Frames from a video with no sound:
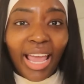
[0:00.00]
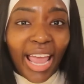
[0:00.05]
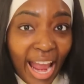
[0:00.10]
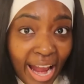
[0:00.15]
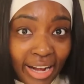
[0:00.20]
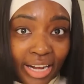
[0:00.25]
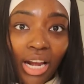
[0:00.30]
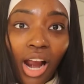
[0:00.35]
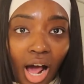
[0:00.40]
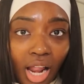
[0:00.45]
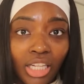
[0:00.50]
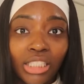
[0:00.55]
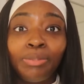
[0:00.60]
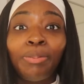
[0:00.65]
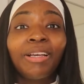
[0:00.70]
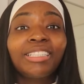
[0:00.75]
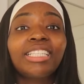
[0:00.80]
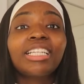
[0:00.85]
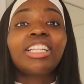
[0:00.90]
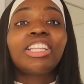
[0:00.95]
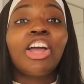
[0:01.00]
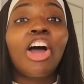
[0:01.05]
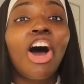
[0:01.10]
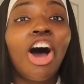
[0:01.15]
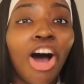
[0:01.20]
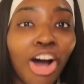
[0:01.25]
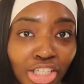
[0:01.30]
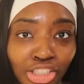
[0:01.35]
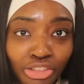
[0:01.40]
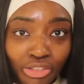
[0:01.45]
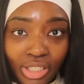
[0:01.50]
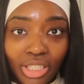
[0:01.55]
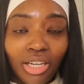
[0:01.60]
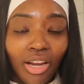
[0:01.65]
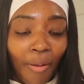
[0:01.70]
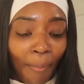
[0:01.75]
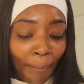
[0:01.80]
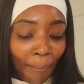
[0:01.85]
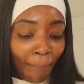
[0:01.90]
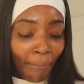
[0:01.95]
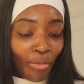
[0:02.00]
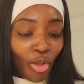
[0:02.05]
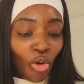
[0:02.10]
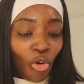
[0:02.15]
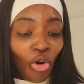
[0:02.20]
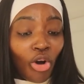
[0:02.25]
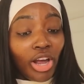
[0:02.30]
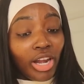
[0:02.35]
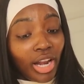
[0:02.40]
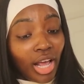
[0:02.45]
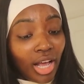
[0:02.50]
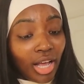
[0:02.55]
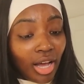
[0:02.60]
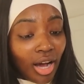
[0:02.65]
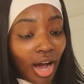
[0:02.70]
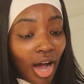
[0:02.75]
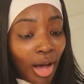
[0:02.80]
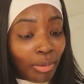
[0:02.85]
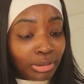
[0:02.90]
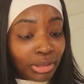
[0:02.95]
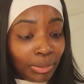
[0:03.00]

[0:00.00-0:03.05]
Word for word: eighty dollars basically a hundred on um,